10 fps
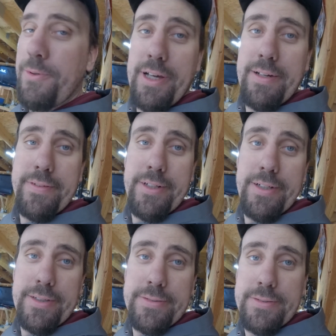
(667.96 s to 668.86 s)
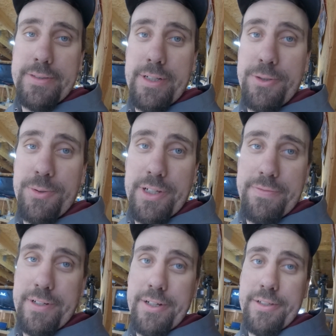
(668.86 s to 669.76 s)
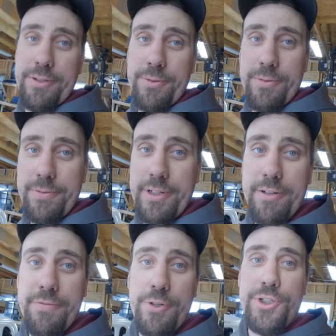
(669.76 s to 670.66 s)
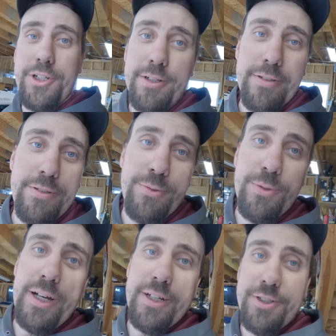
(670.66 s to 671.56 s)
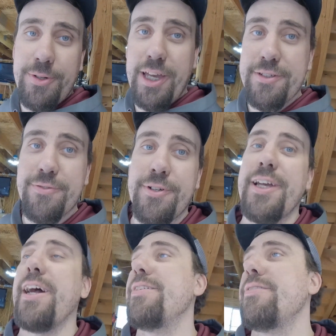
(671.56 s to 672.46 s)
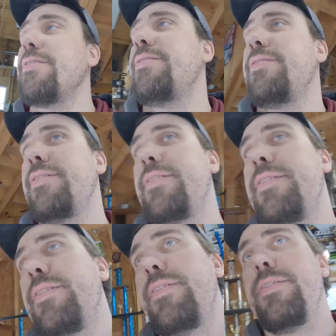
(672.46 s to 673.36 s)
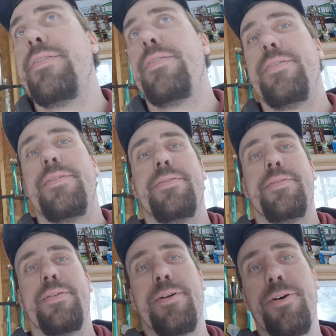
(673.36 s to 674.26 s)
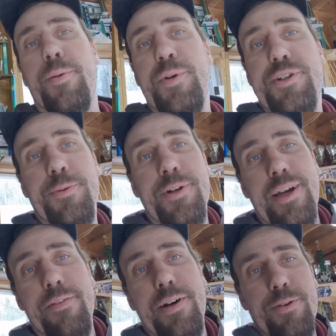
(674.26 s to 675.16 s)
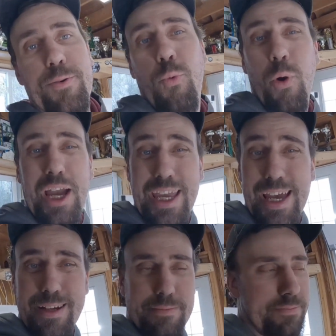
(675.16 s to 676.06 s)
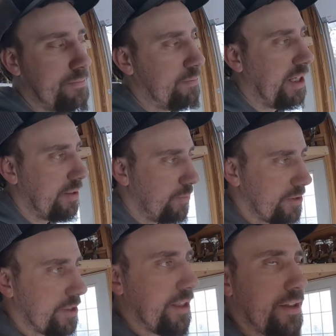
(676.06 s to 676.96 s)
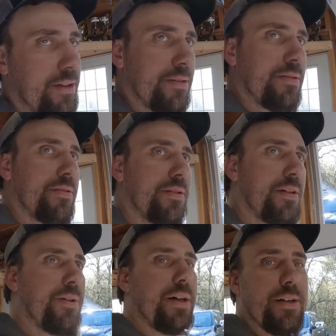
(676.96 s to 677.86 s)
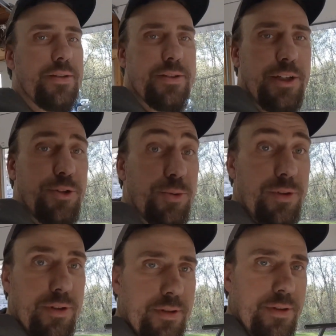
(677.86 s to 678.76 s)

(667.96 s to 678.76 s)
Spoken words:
we'll have a new lift here in the near future to showcase for you guys. I don't know how much I want to give out quite yet, but we'll see. So stay tuned.